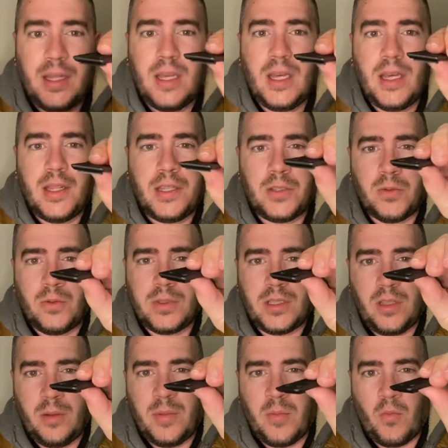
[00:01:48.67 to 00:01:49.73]
This one was a
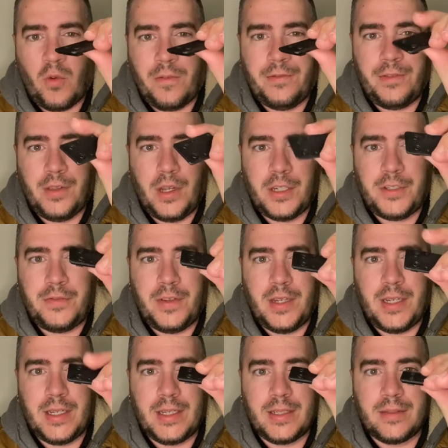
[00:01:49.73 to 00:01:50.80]
little bit more flush
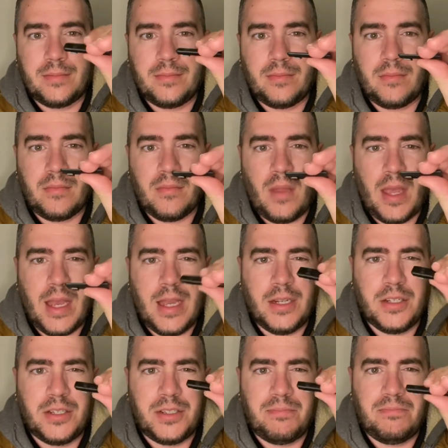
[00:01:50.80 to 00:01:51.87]
fitting. It
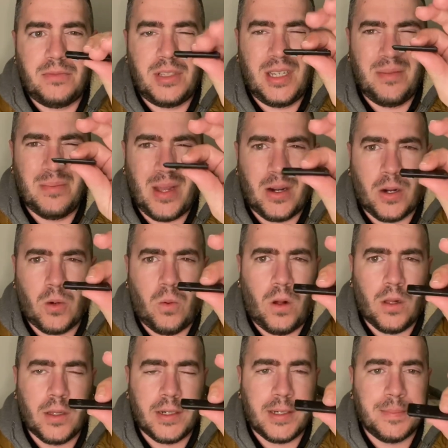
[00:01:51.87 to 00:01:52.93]
just seemed better
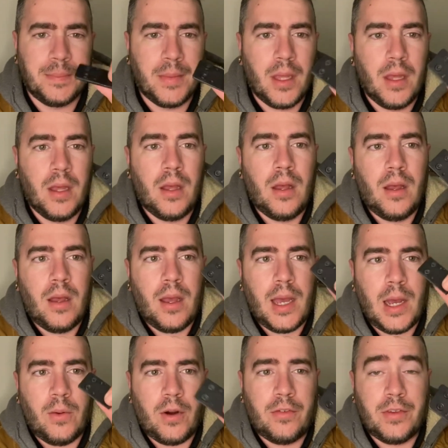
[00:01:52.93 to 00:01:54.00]
quality.
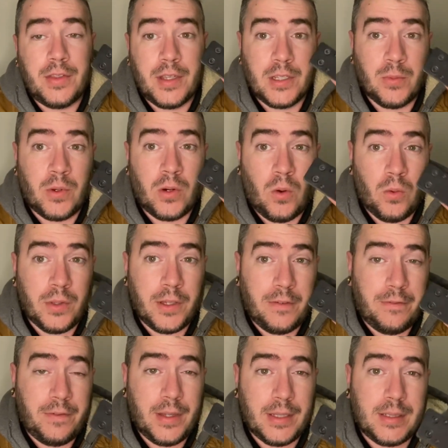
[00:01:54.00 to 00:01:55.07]
However, this one only
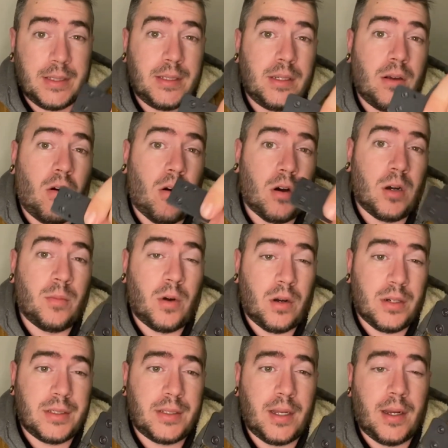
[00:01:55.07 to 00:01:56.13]
fits RMR
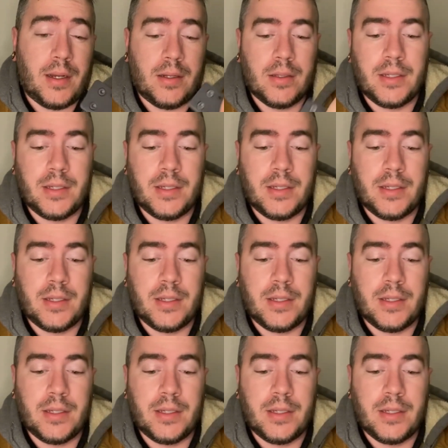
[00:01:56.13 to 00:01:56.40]
style.